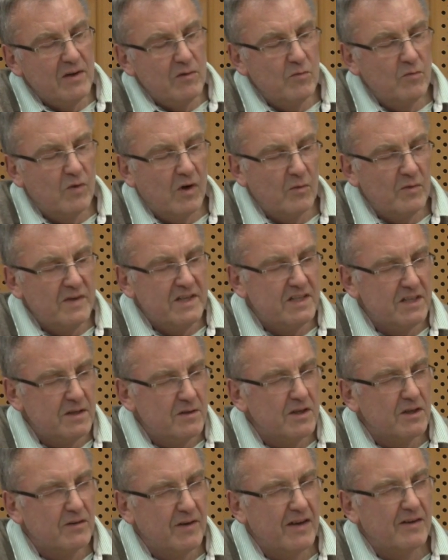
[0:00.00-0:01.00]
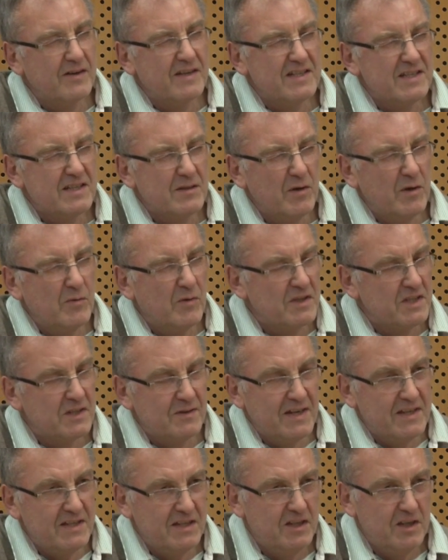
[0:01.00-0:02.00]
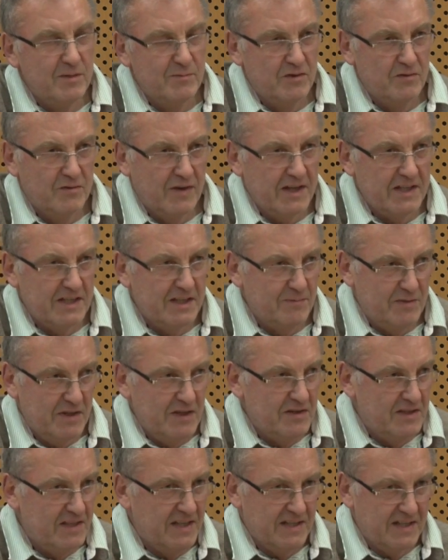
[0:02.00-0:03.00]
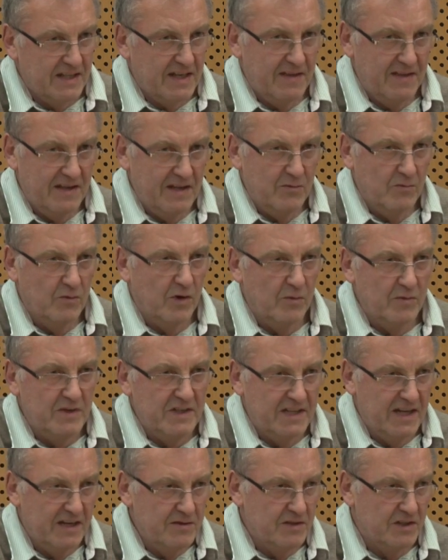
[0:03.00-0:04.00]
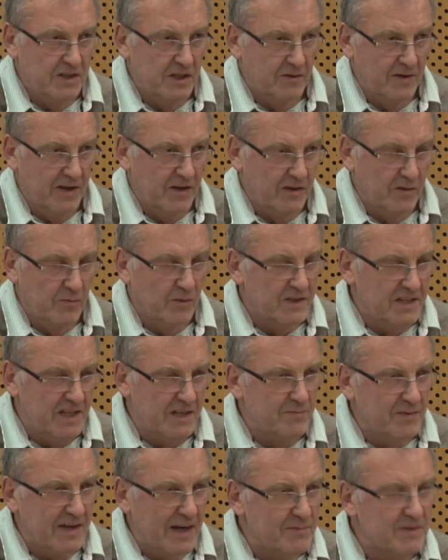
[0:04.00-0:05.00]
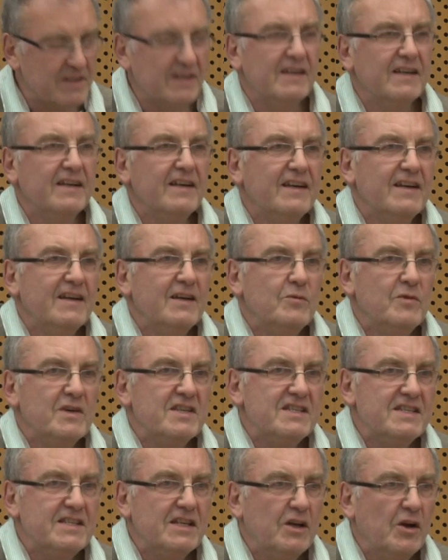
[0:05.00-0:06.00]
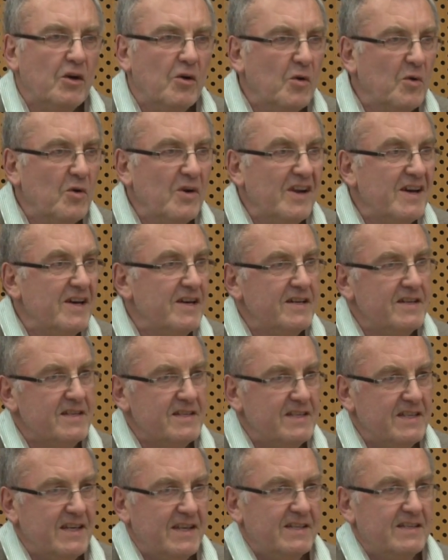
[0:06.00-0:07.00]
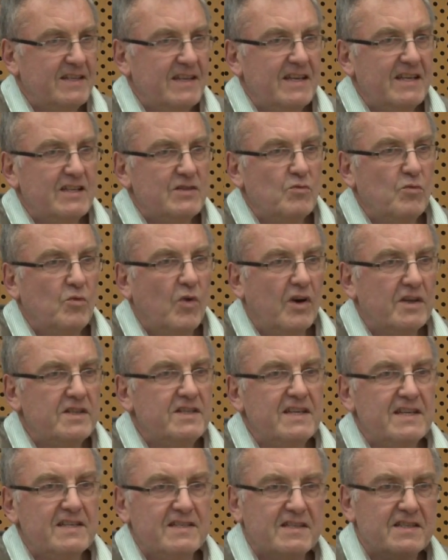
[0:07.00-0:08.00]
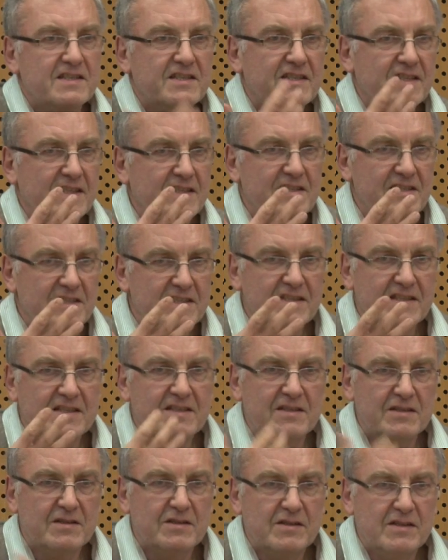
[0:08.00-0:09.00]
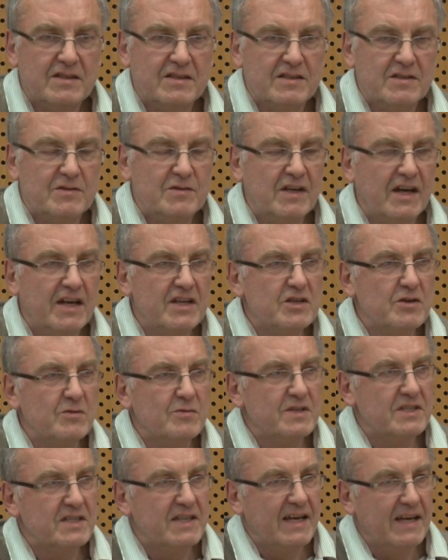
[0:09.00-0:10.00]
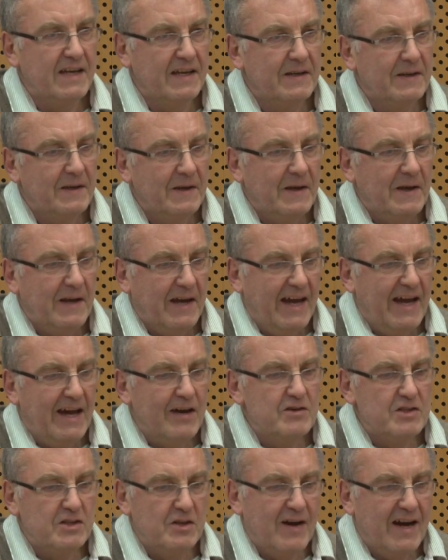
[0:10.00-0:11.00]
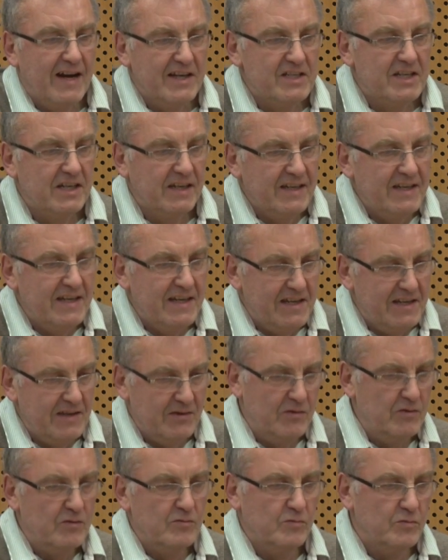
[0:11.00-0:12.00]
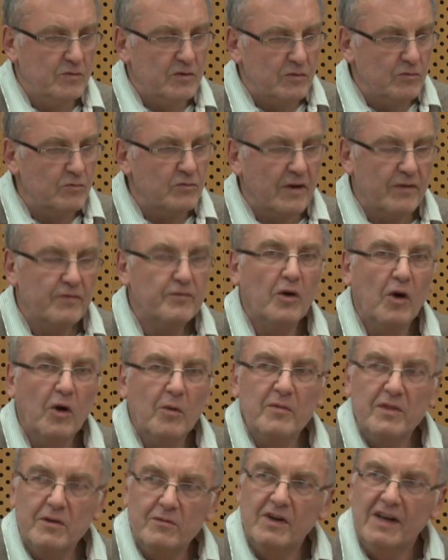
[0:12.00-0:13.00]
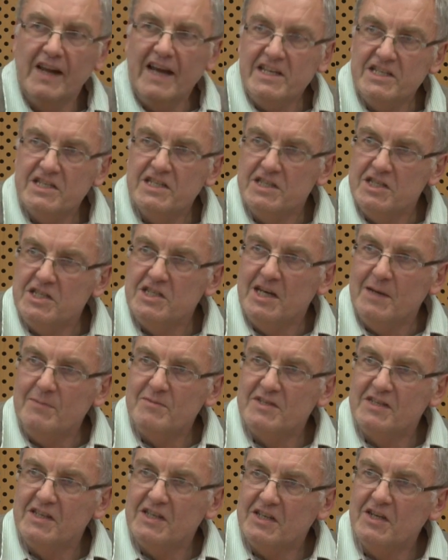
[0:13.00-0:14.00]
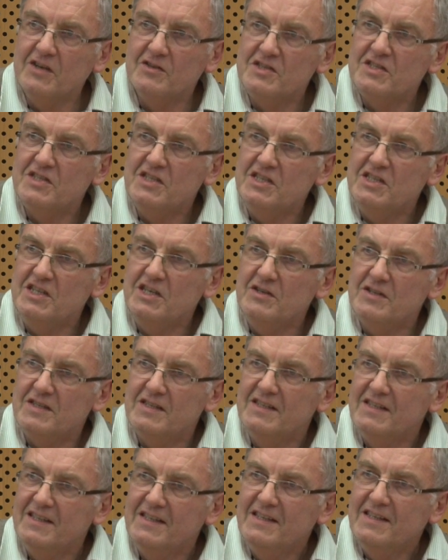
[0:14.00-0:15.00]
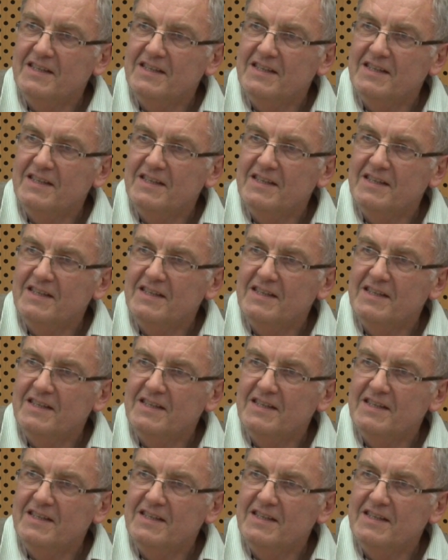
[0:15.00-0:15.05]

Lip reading: What we do agree on is that we want to end human rights abuses. I think what we don't agree on, and what it's perhaps we're still all learners in, is what is, as Nigel was saying, how to actually reform the relationships that constitute